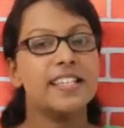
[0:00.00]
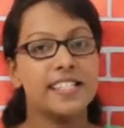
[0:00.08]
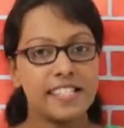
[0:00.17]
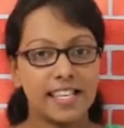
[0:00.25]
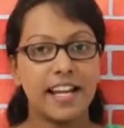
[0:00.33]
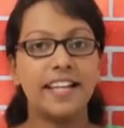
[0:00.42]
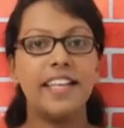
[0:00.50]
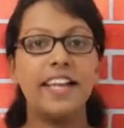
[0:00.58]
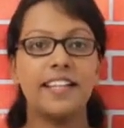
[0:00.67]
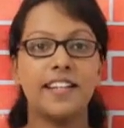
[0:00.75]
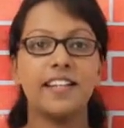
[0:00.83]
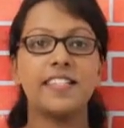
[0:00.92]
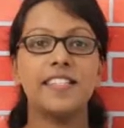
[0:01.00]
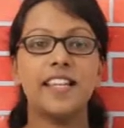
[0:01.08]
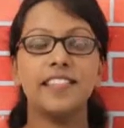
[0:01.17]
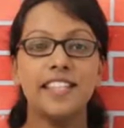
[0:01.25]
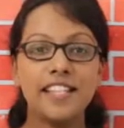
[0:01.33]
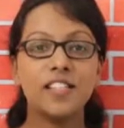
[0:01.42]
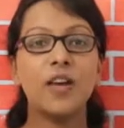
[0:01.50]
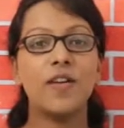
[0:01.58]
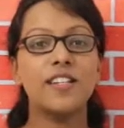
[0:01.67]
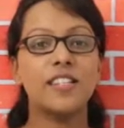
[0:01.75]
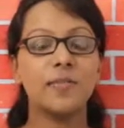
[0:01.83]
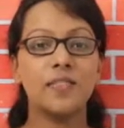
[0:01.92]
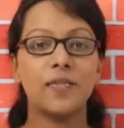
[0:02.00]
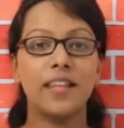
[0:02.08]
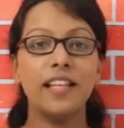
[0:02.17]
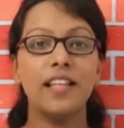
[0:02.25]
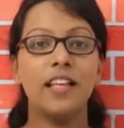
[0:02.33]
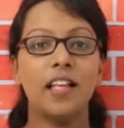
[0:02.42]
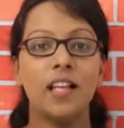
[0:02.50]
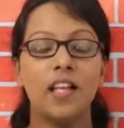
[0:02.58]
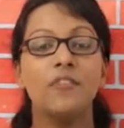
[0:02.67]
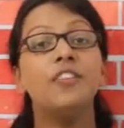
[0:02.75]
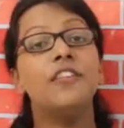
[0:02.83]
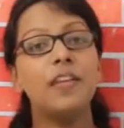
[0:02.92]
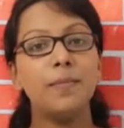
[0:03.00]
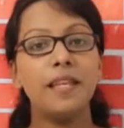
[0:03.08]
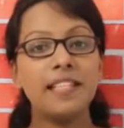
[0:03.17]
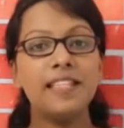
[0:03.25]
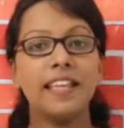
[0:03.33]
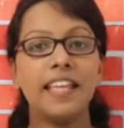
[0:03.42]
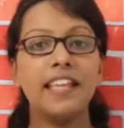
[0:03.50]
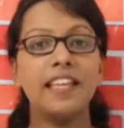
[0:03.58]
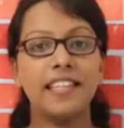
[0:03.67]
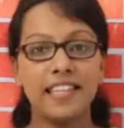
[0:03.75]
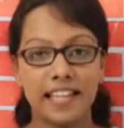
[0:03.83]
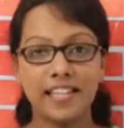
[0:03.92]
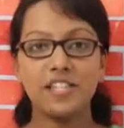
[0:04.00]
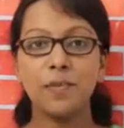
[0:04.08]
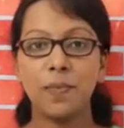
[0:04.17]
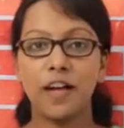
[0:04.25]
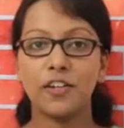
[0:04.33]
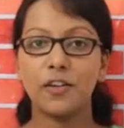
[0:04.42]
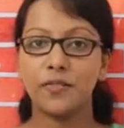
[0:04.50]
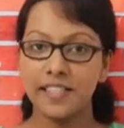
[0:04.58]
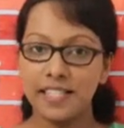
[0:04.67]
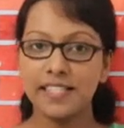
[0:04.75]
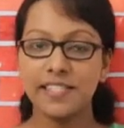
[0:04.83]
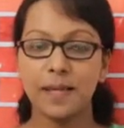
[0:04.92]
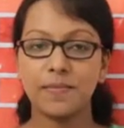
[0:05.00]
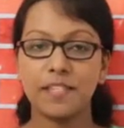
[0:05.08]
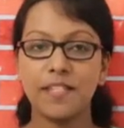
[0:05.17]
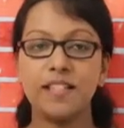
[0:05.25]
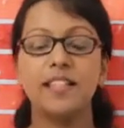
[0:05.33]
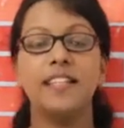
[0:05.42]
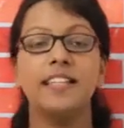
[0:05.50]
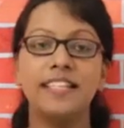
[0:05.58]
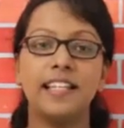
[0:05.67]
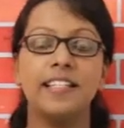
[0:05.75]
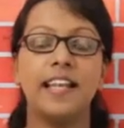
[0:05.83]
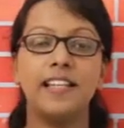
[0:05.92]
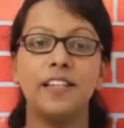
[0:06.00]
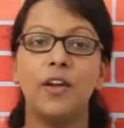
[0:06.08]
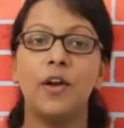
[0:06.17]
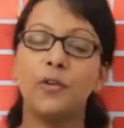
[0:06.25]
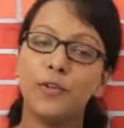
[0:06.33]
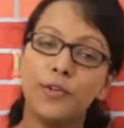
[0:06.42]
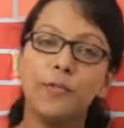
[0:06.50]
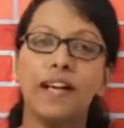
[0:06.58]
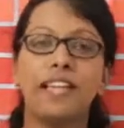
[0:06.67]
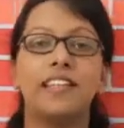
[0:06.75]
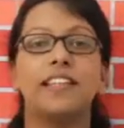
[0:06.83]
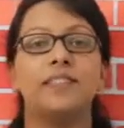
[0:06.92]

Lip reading: Study and understand these concepts well. We will meet again in the next part of this chapter. Till that, goodbye.